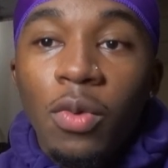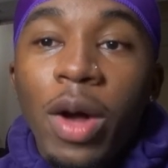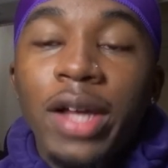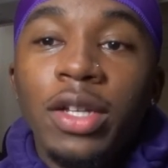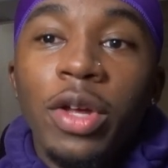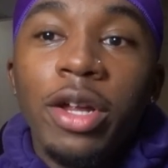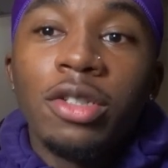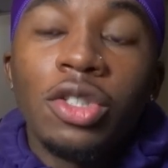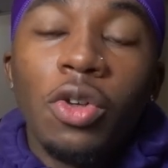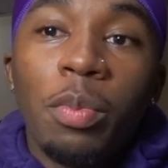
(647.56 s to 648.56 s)
Why your
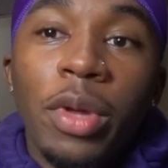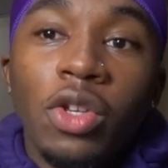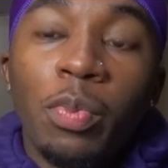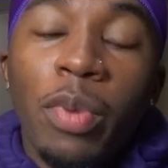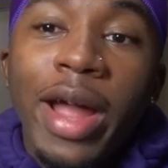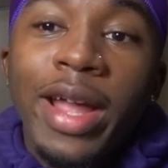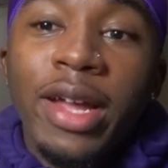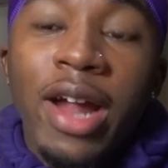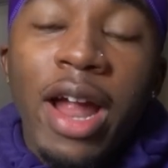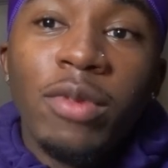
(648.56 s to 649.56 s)
ear so big? You probably
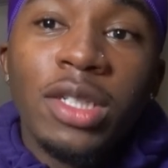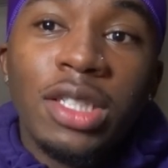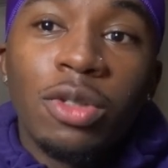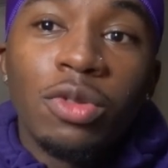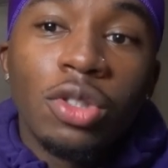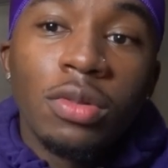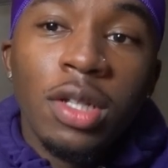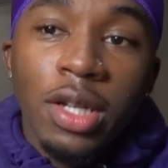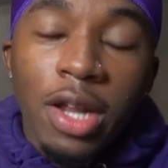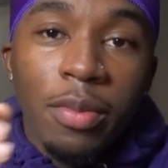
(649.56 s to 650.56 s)
hear every single.
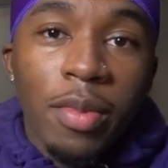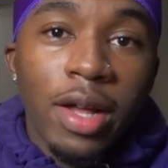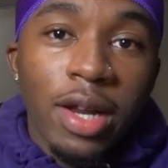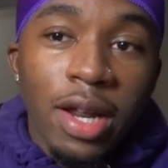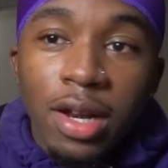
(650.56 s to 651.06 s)
Never mind.